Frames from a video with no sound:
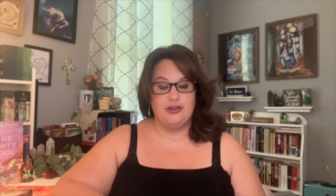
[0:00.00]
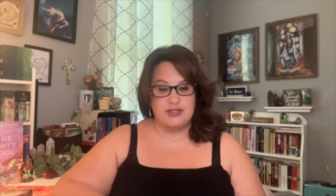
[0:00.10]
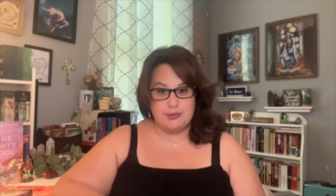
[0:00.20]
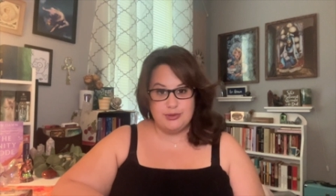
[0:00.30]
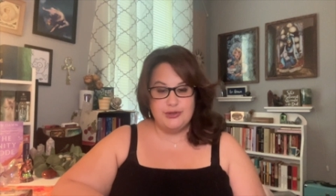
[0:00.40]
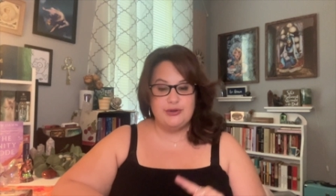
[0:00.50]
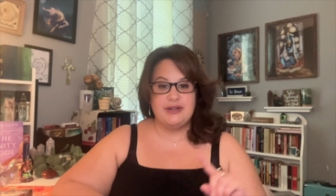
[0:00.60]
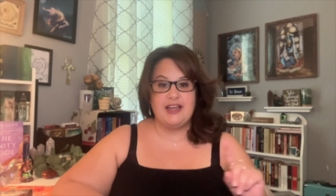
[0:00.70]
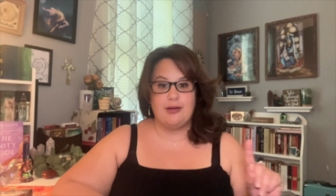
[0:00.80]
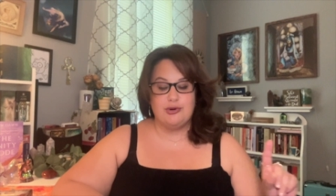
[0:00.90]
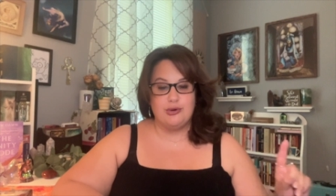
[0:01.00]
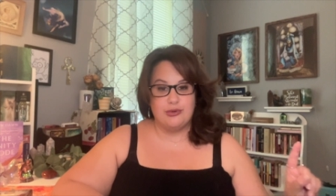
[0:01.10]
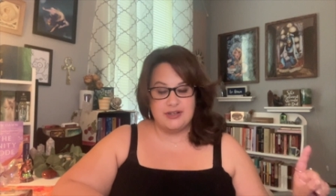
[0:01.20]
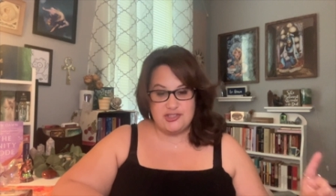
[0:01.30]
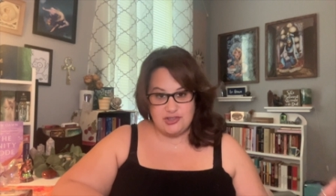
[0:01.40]
this Pluto and
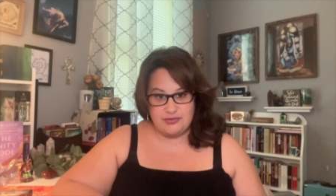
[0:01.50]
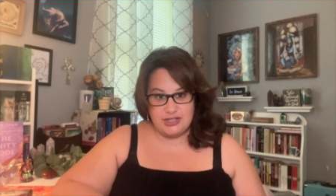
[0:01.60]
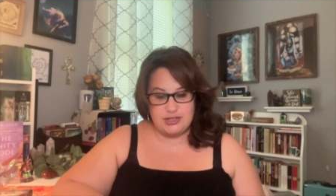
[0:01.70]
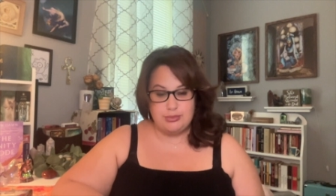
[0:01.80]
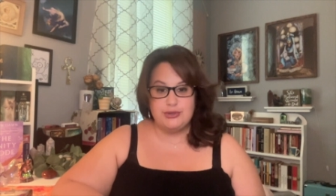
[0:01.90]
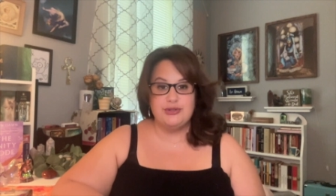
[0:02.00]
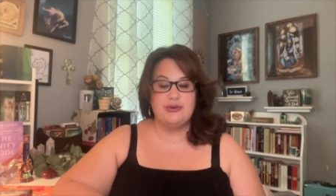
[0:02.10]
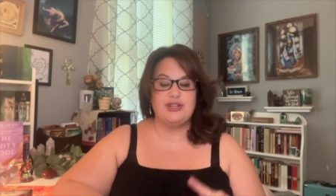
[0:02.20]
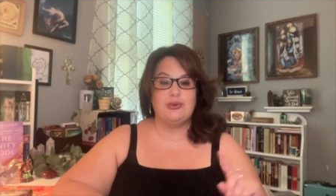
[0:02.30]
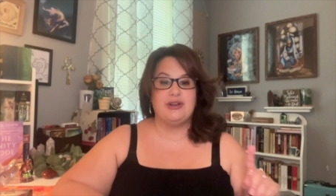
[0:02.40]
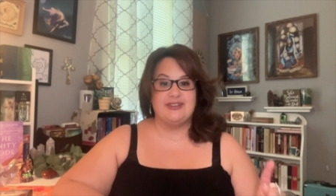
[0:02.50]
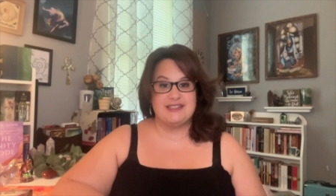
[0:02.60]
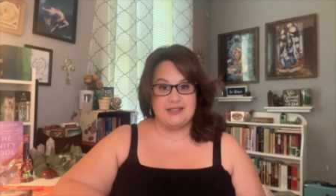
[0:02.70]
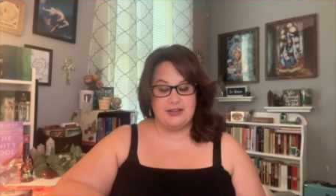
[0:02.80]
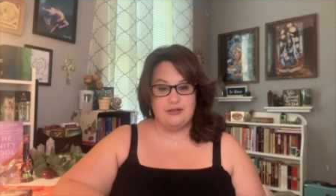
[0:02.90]
Capricorn shifting into Pluto and Aquarius
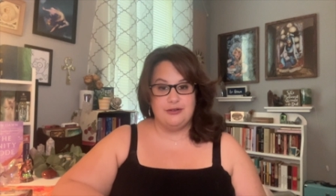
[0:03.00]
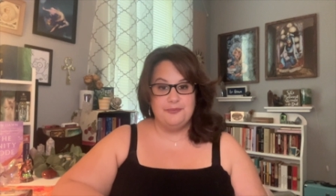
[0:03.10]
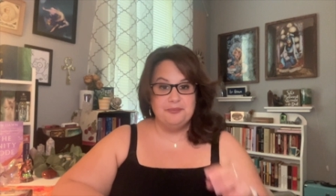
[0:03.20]
cycle,